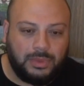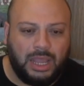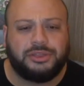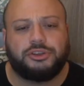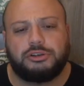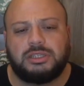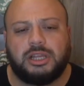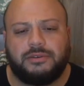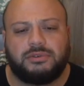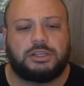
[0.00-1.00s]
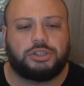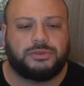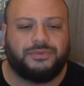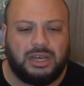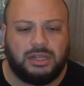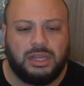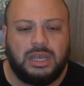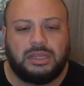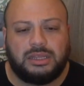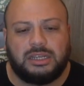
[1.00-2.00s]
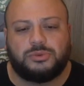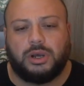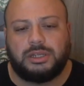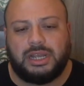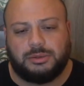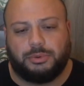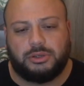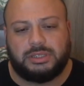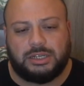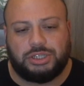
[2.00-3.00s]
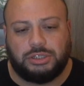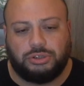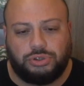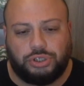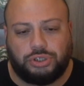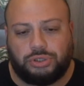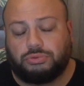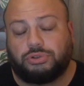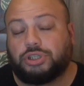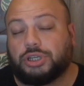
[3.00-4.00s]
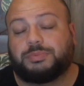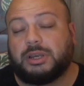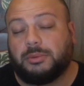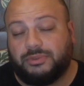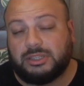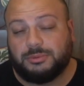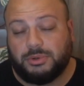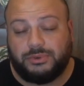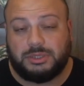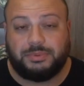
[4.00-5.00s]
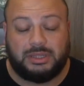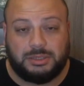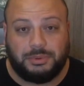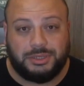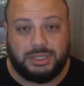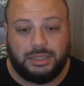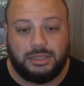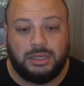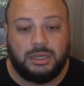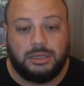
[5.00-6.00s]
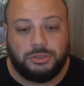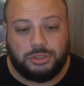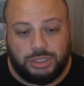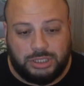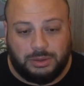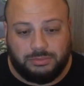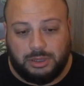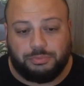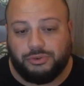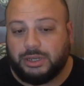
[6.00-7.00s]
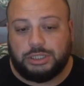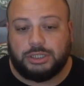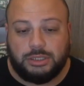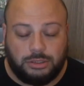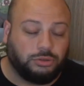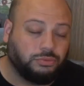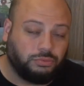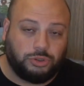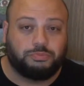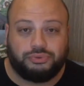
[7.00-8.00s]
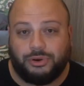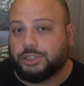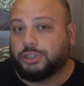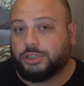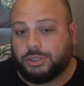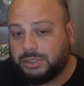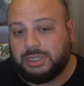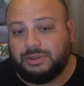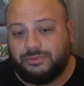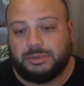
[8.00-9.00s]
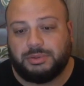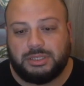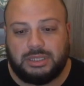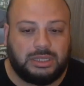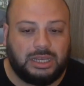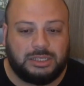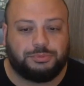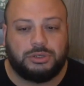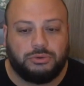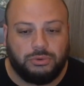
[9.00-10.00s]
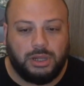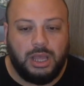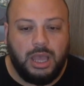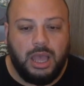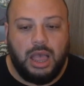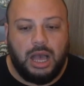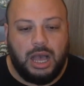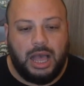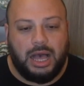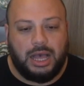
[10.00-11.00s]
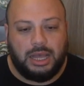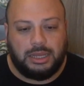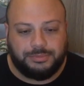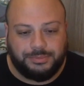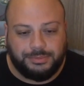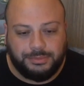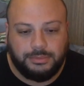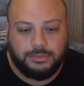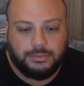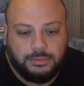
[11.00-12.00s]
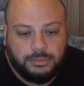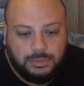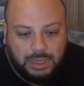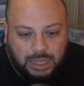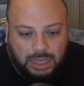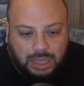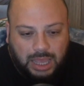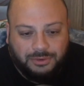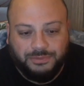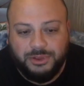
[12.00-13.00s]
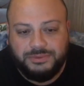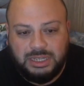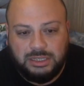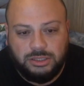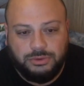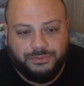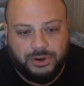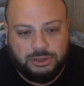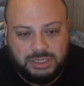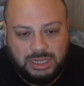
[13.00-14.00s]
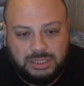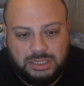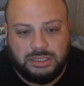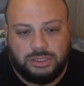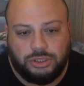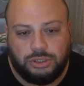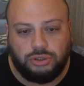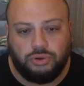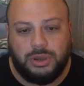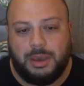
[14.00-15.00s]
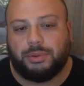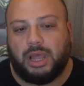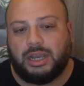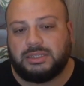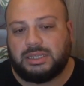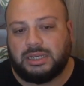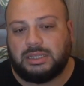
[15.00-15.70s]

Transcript: At 13th level, Nature's Veil. This one, as a bonus action, you just become invisible for spending a spell slot. So you're just like the Predator. You Predator invisibility. That's pretty cool. At 15th, Feral Senses, you get Blind Sight